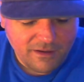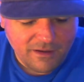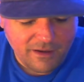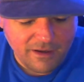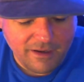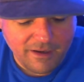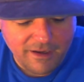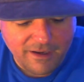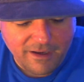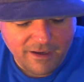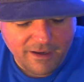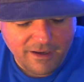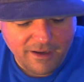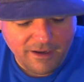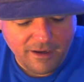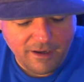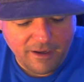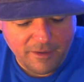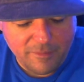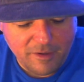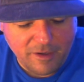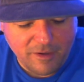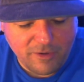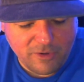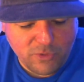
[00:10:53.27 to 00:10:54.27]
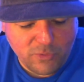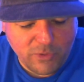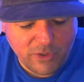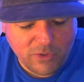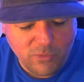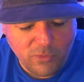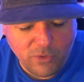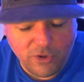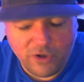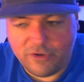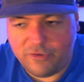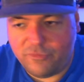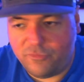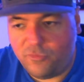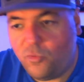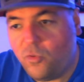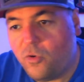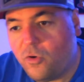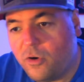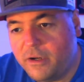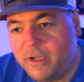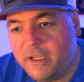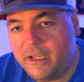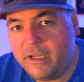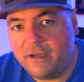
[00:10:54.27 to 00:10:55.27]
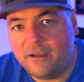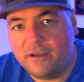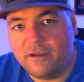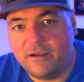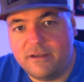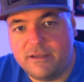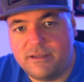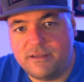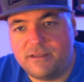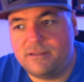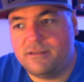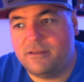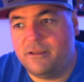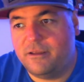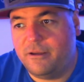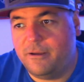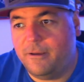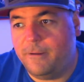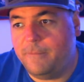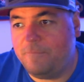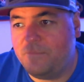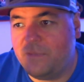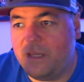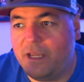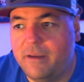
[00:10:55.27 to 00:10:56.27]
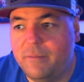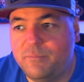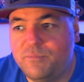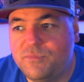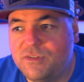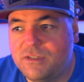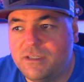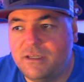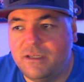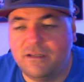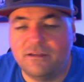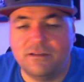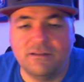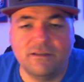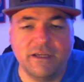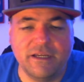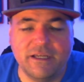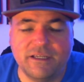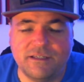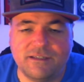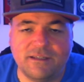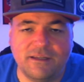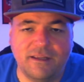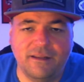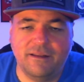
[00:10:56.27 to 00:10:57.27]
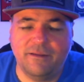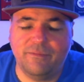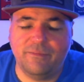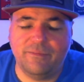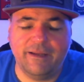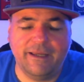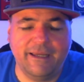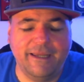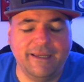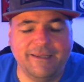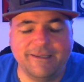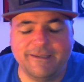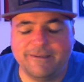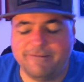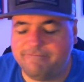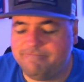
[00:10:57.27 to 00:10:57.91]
uh, a, quick word of warning because uh, I'm seeing this and I'm like,